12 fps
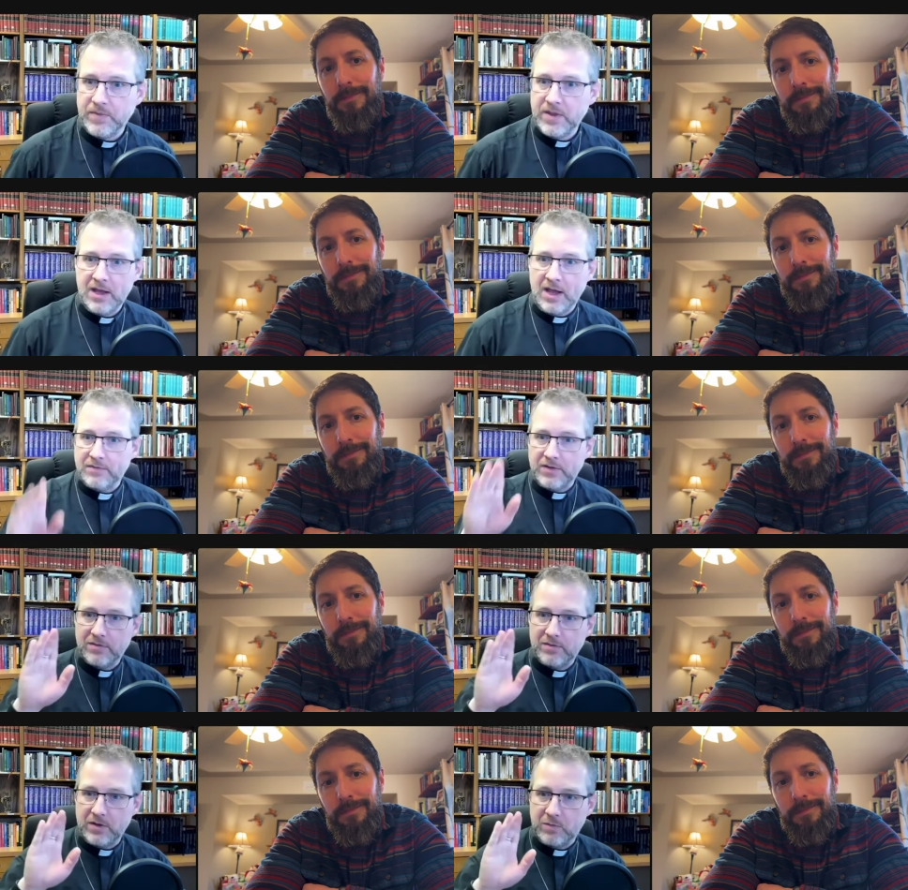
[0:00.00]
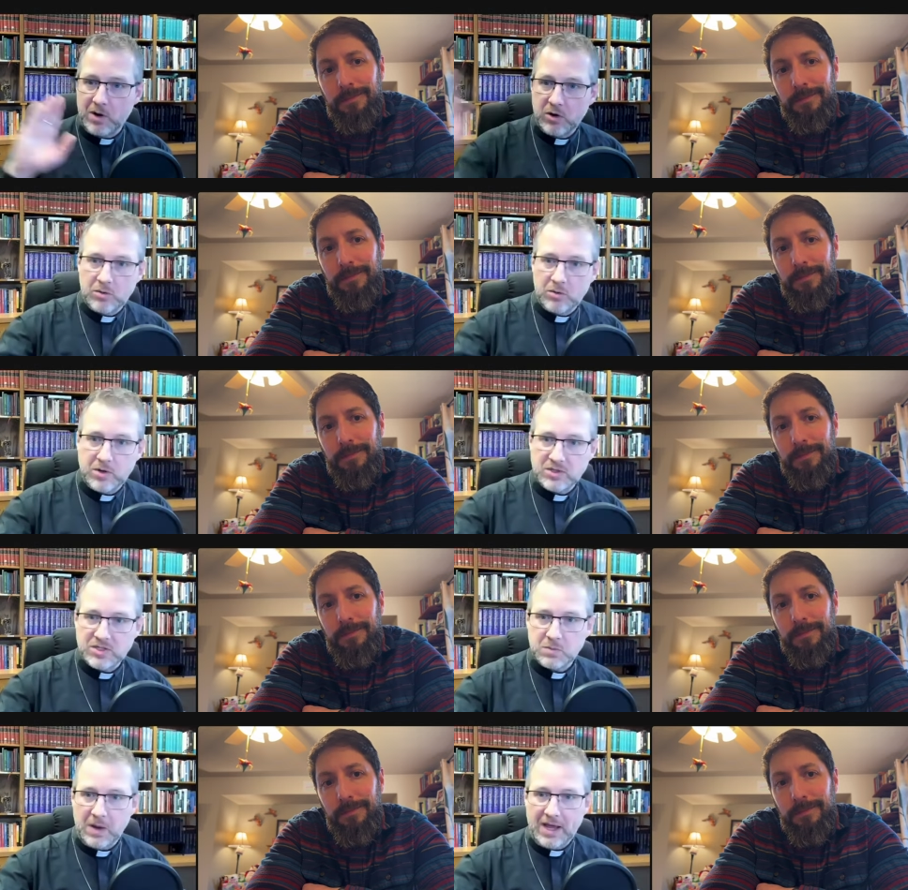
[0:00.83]
Speaker 1: If if, if one group goes
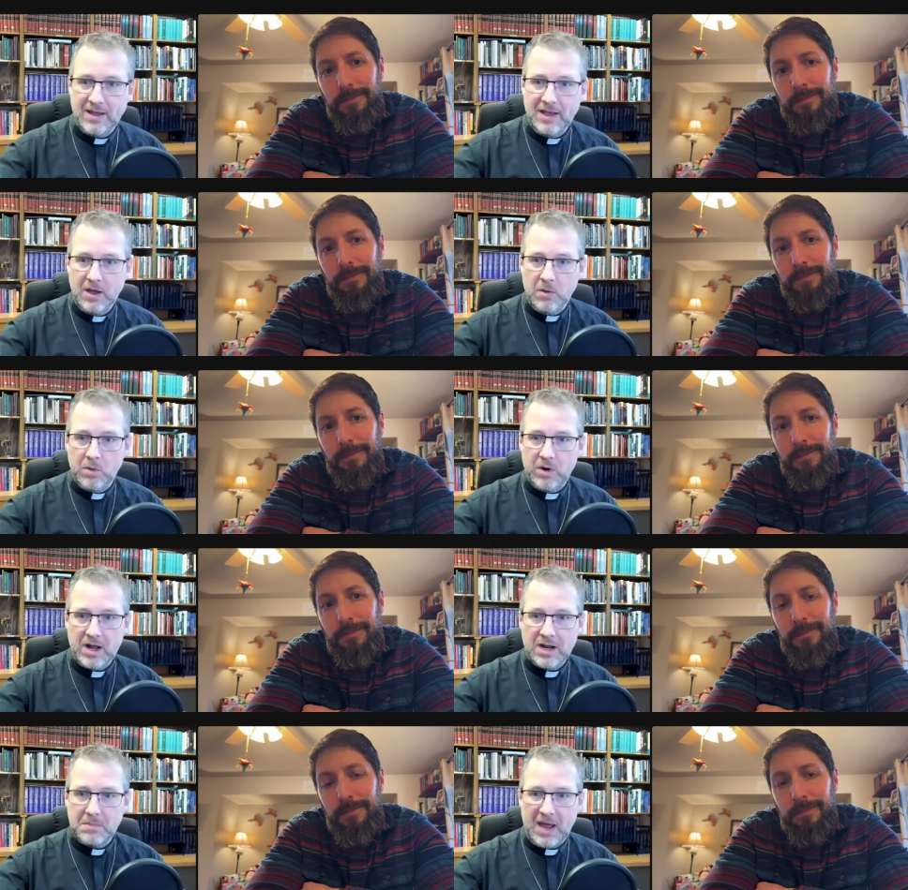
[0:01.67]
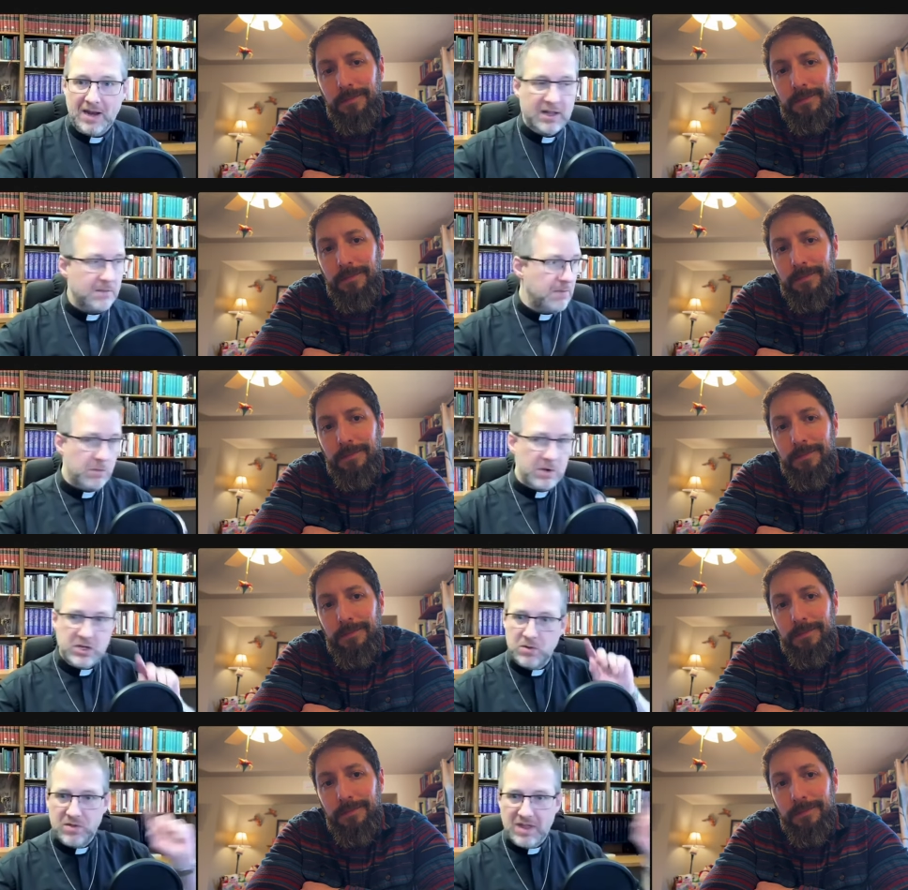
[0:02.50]
this way, we're not a pendulum and we
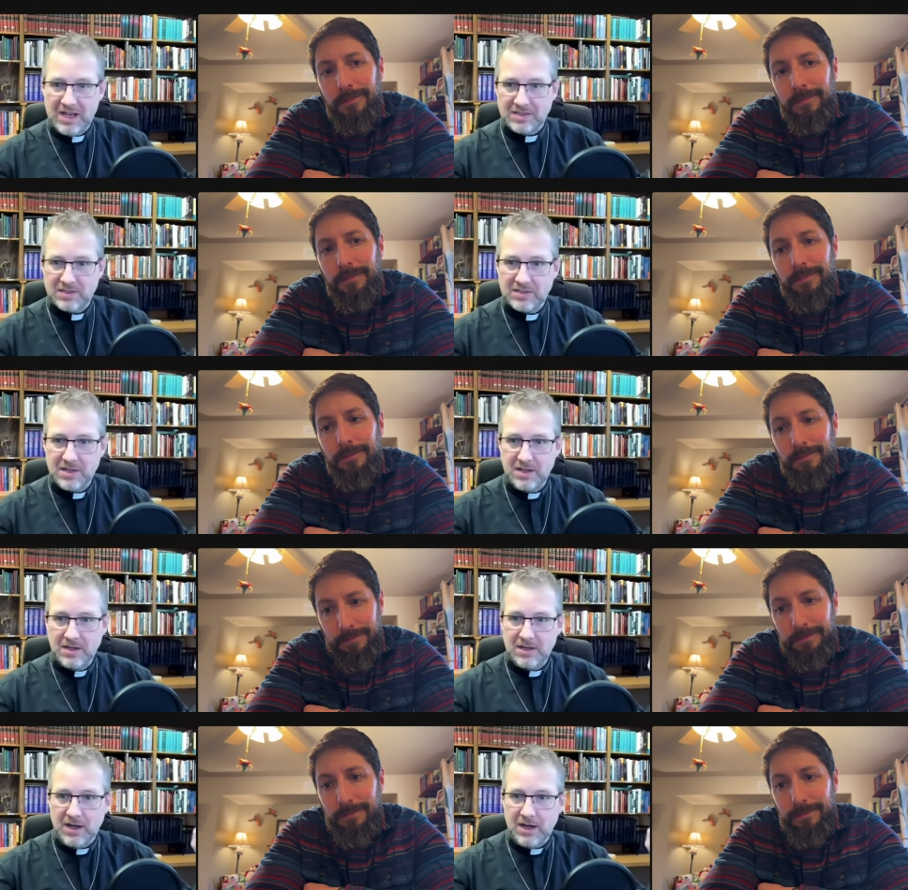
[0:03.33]
do this. Uh,